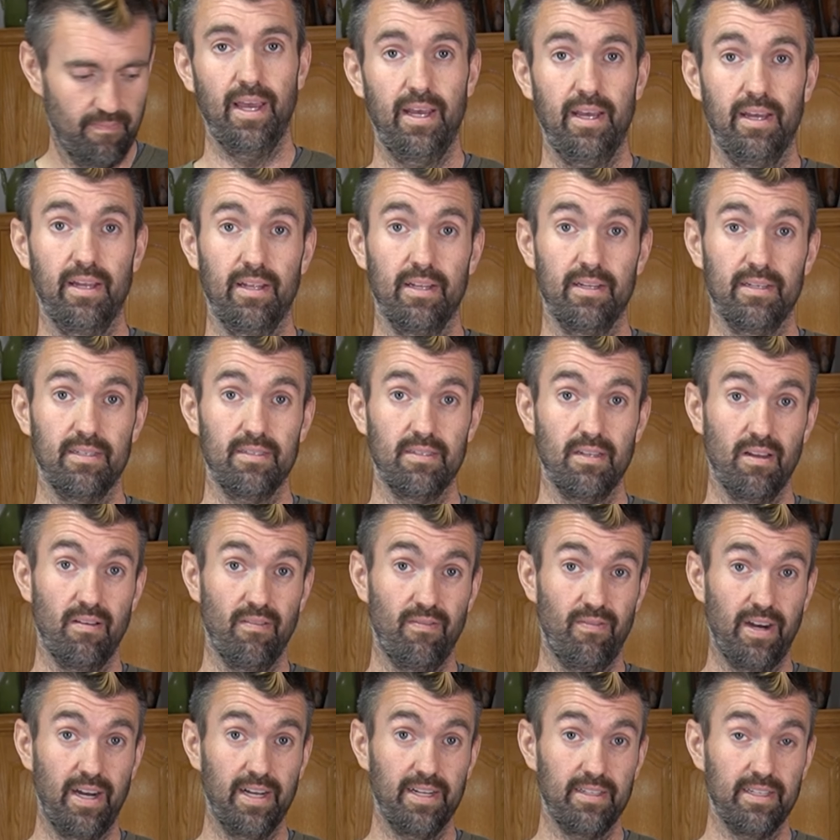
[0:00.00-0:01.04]
And
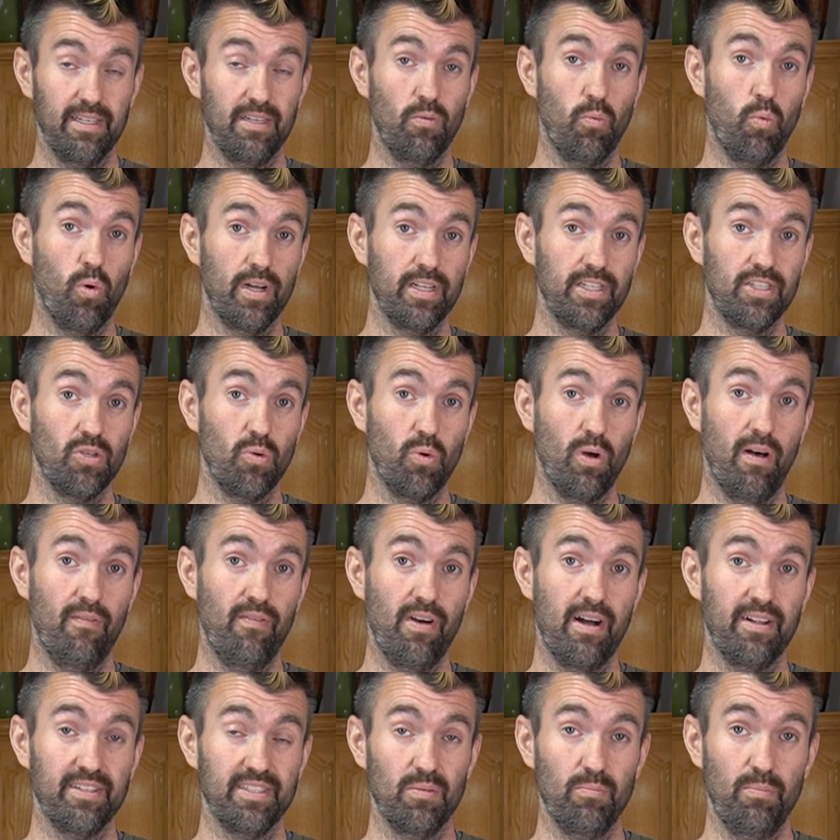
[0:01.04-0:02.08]
finally, 1
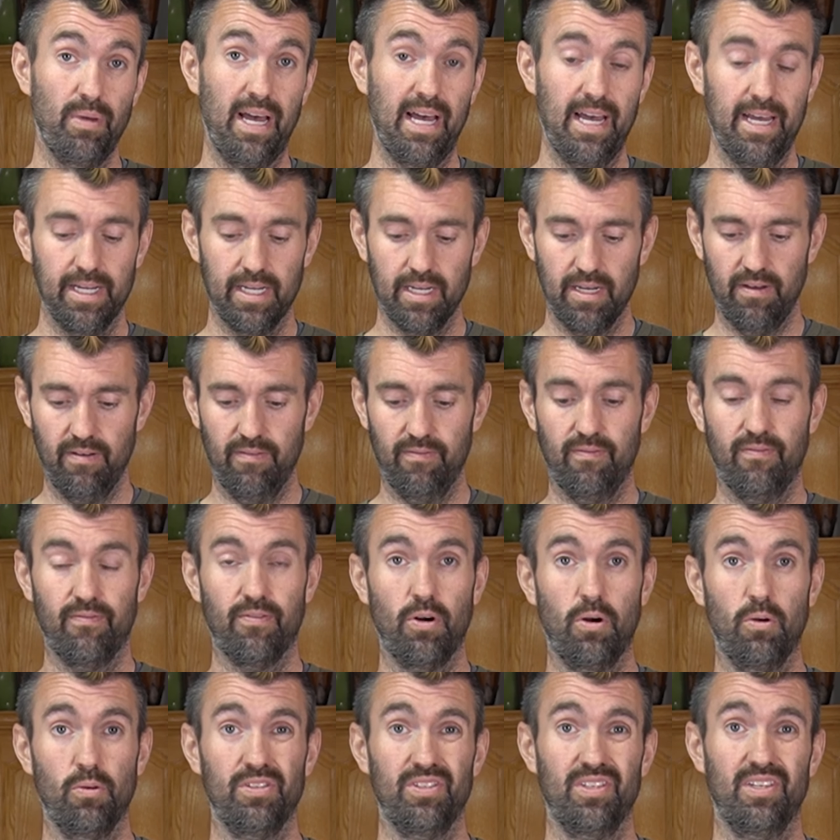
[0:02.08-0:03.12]
12-ounce bag of
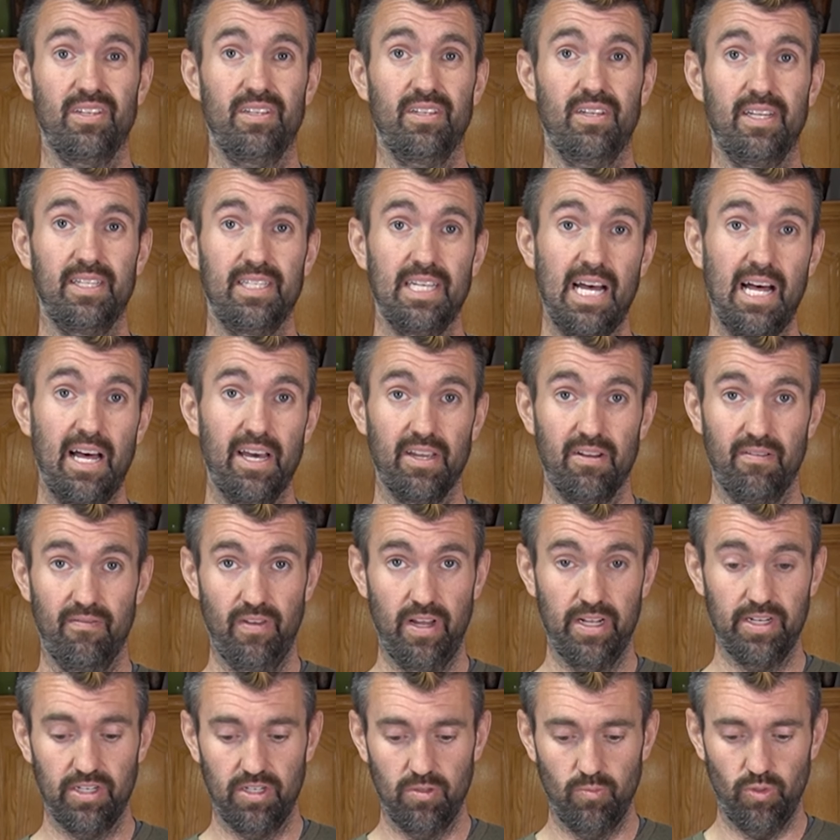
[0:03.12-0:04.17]
frozen Italian
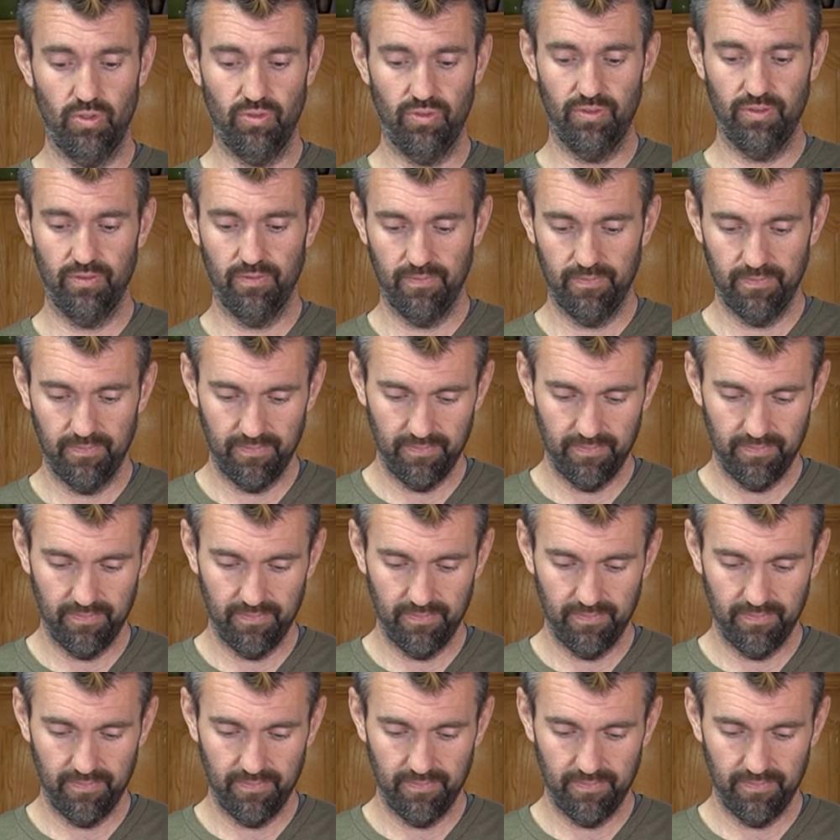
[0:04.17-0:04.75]
vegetables.